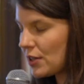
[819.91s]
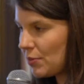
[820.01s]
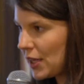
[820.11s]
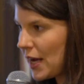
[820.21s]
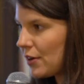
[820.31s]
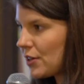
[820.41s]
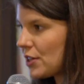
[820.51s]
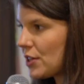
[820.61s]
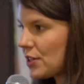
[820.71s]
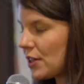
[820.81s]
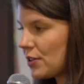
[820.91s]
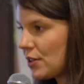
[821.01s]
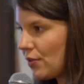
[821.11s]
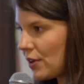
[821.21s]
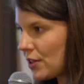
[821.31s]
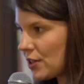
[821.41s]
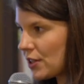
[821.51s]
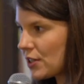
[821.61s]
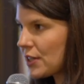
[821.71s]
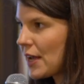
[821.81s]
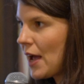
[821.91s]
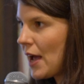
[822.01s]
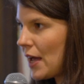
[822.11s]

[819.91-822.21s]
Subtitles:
similarities and differences,